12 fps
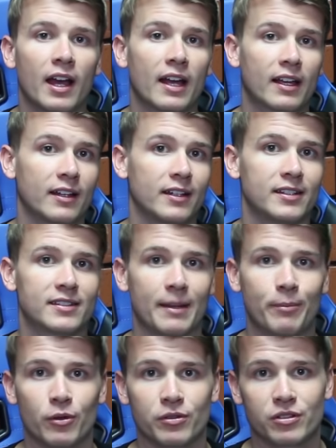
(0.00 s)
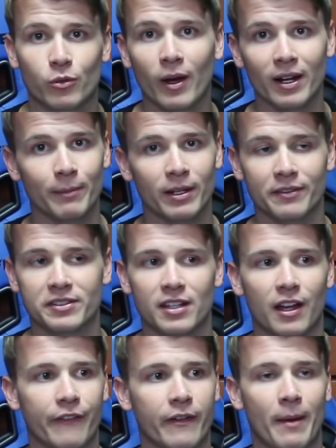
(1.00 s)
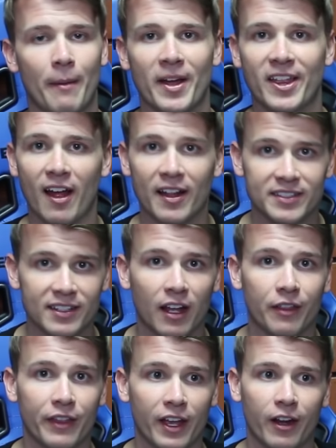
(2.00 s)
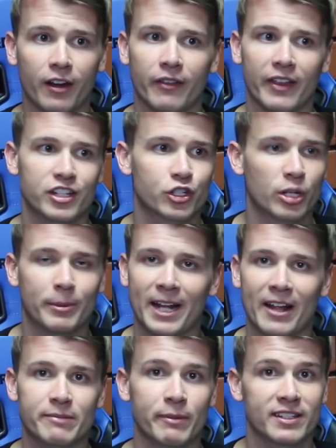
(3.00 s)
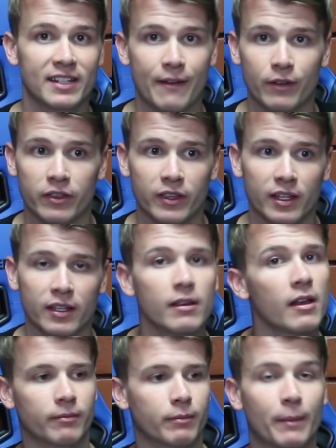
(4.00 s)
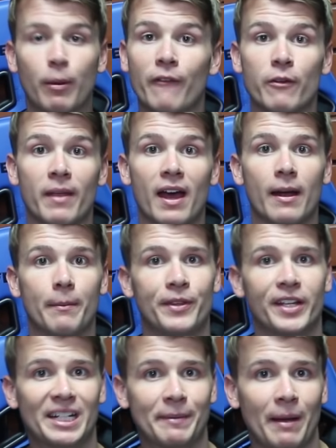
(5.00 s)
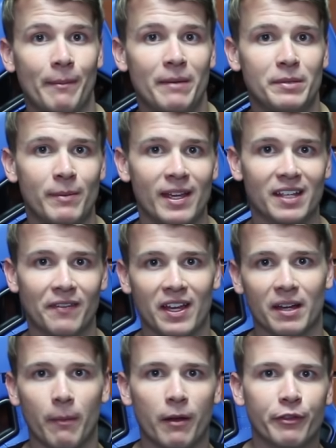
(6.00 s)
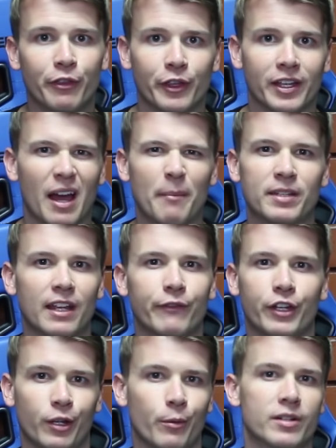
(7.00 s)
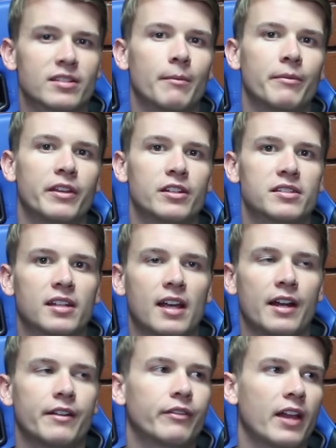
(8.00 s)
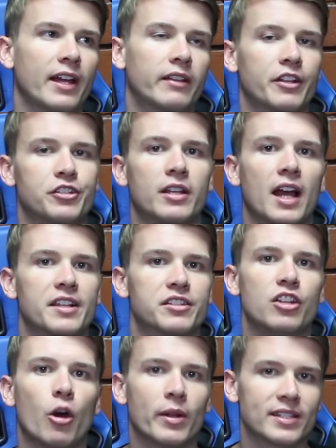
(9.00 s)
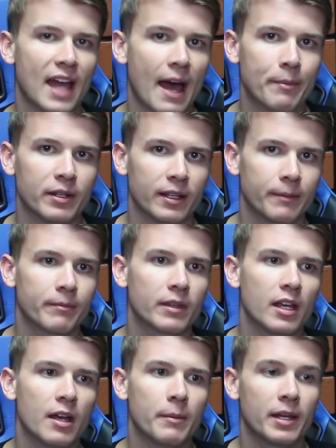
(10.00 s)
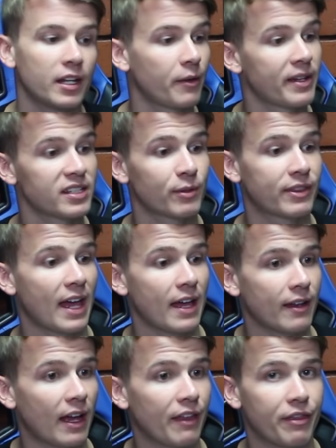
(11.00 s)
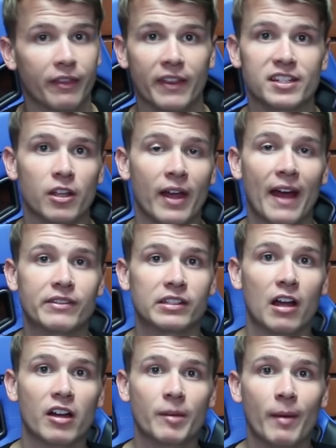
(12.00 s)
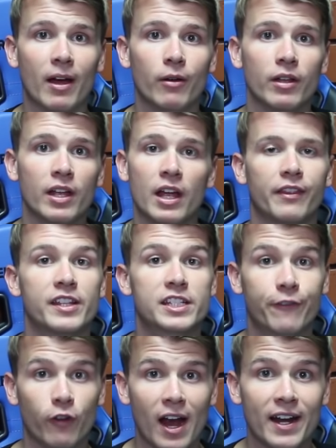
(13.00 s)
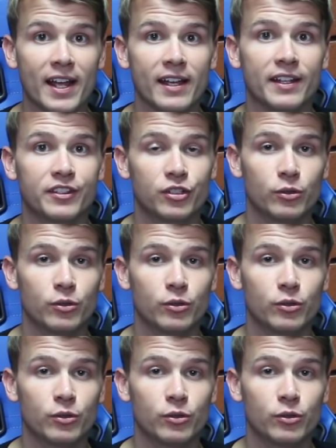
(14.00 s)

because I post quite a bit of stuff about my content on there, like stream announcements and everything. But apart from that, I'm thinking about maybe making like a monthly update video or something just to kind of like let you guys know what's happening. But anyways, with that, I think that's all I have to talk about. This Friday, in